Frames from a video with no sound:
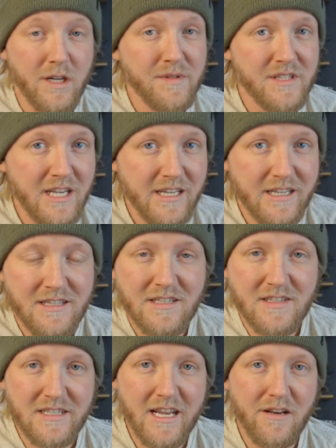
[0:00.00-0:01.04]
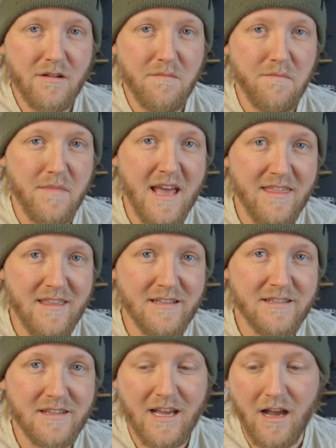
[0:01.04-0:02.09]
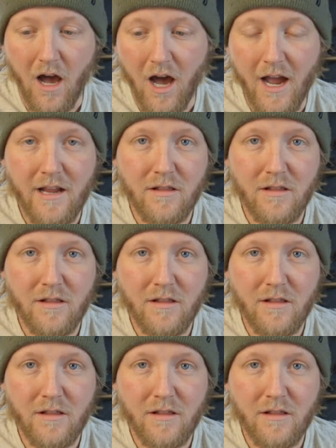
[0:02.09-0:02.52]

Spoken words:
I'm saying is the standard methods that I